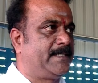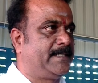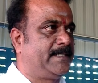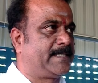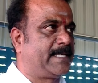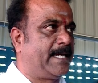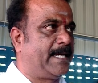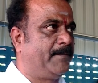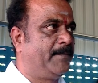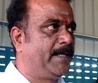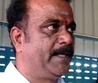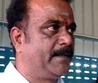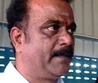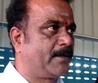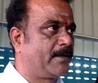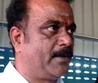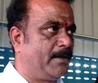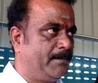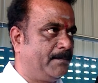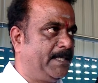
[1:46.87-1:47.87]
is having the
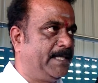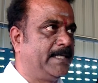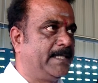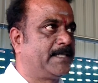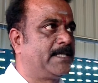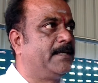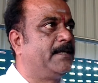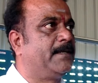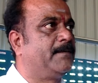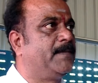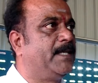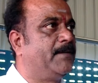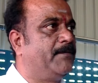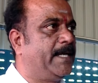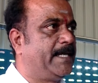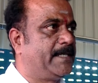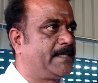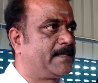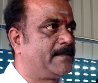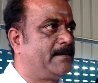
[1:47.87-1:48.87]
combination of the
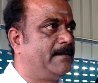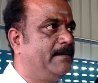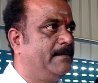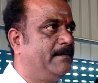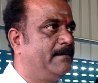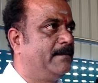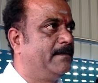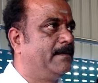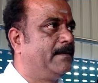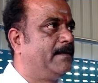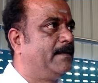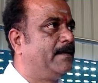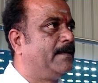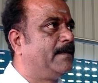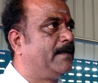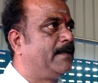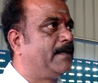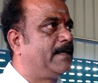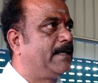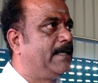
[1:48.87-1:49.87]
waste.
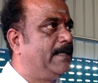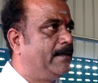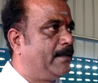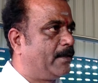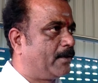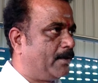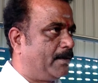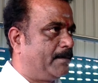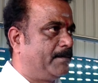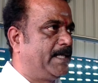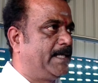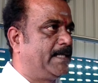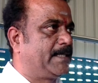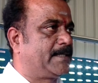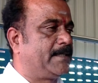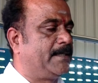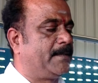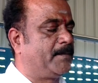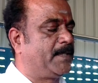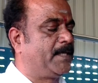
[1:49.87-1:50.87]
In the
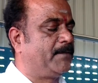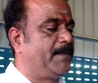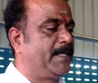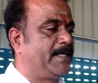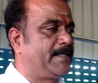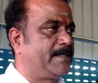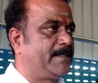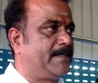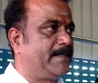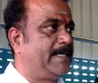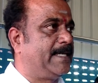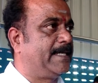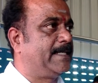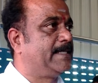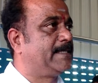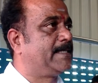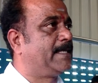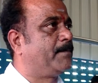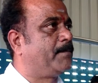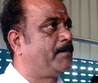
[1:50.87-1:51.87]
combination of the waste, there is a